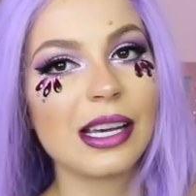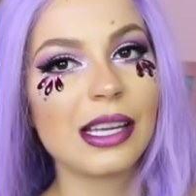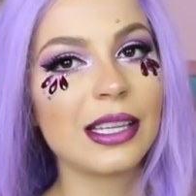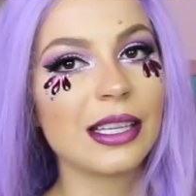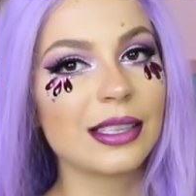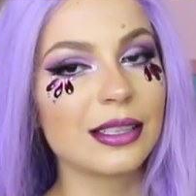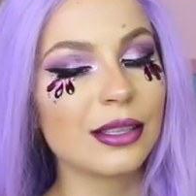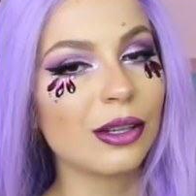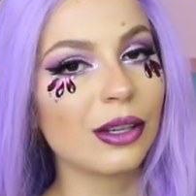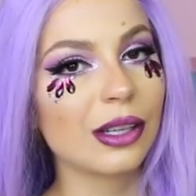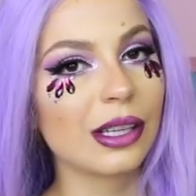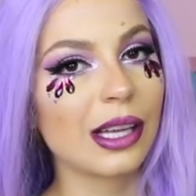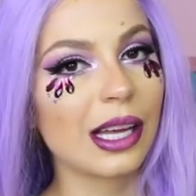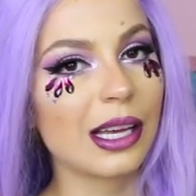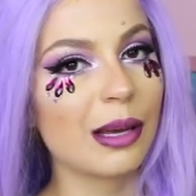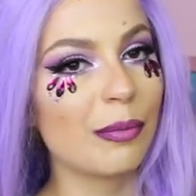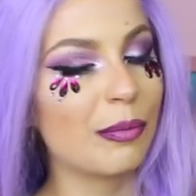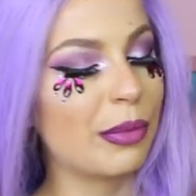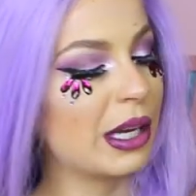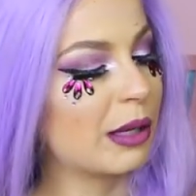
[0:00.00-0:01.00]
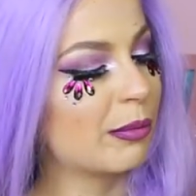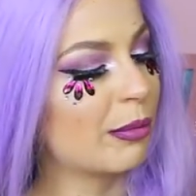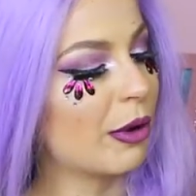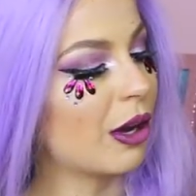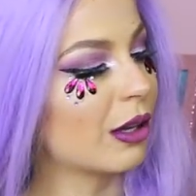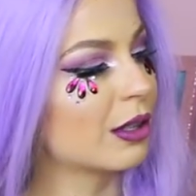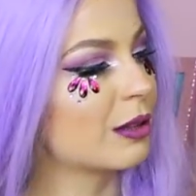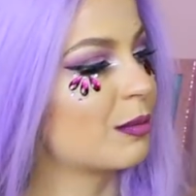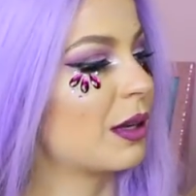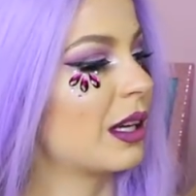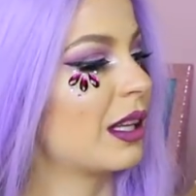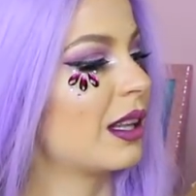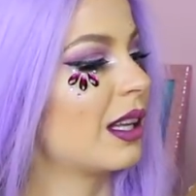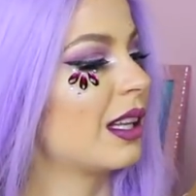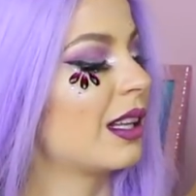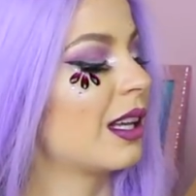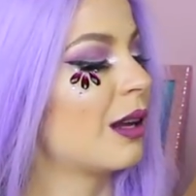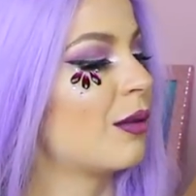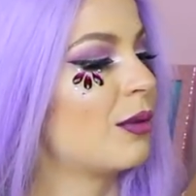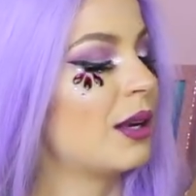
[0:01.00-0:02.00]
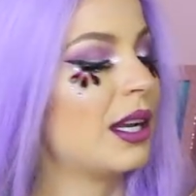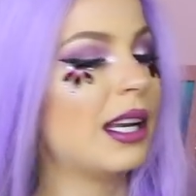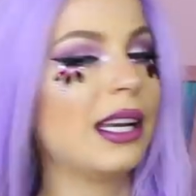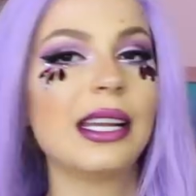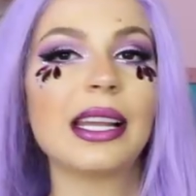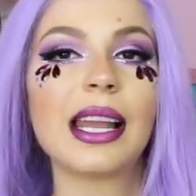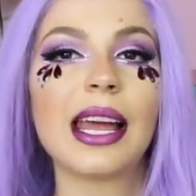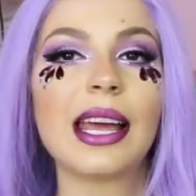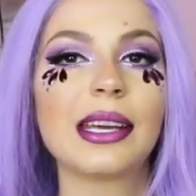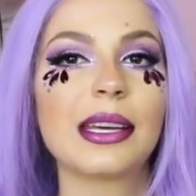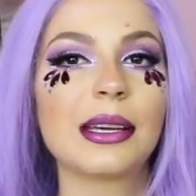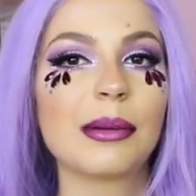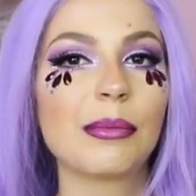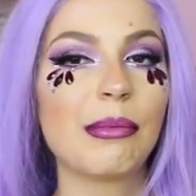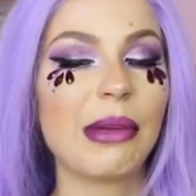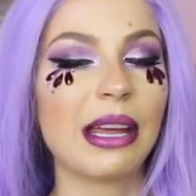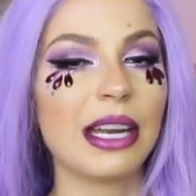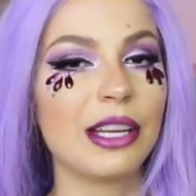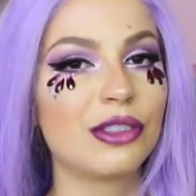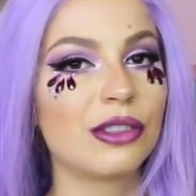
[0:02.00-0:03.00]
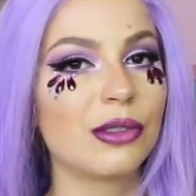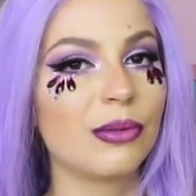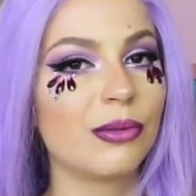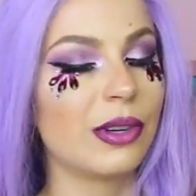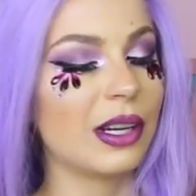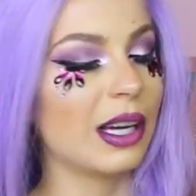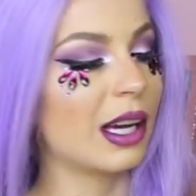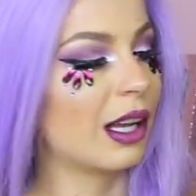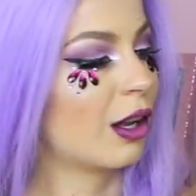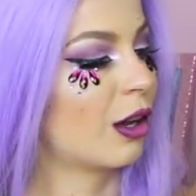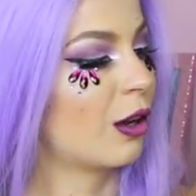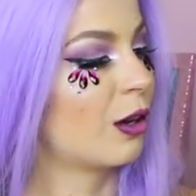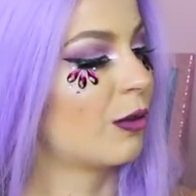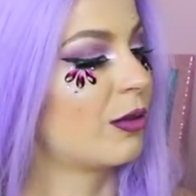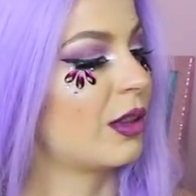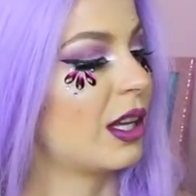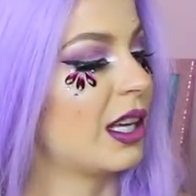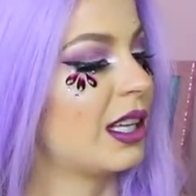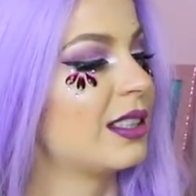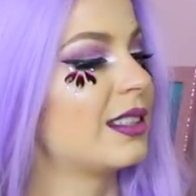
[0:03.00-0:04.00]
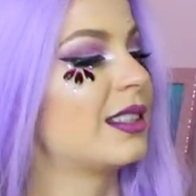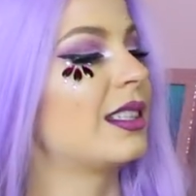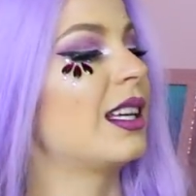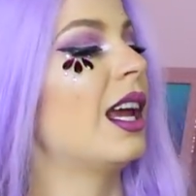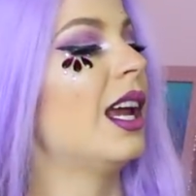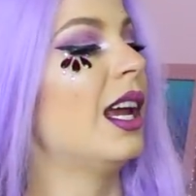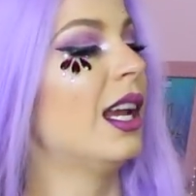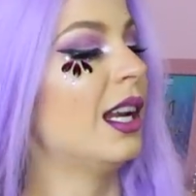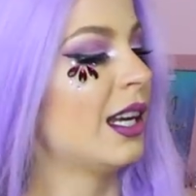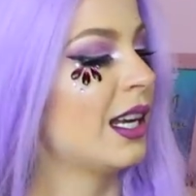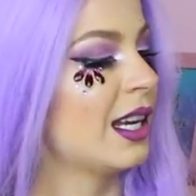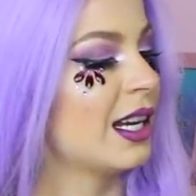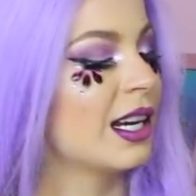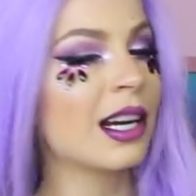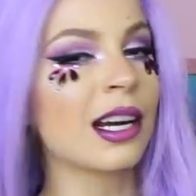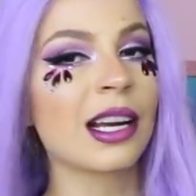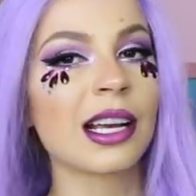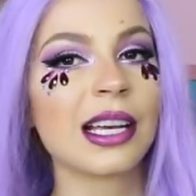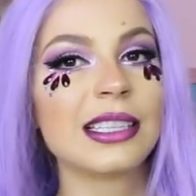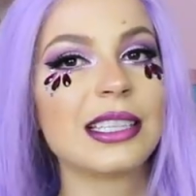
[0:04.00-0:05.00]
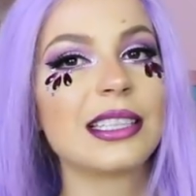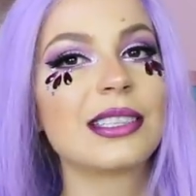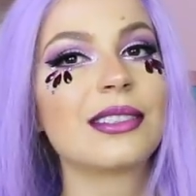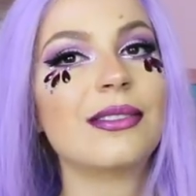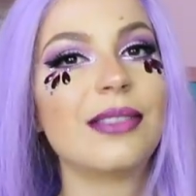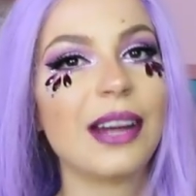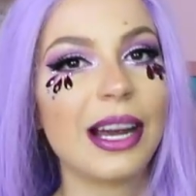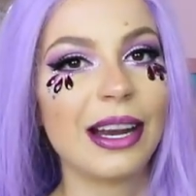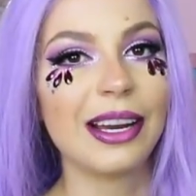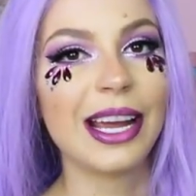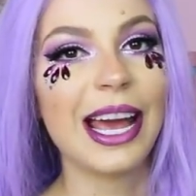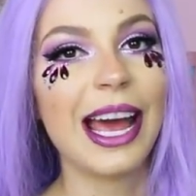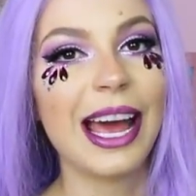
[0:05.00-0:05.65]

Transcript: It doesn't look like a big box, but I think they really like managed to fit a lot of things in here because it's very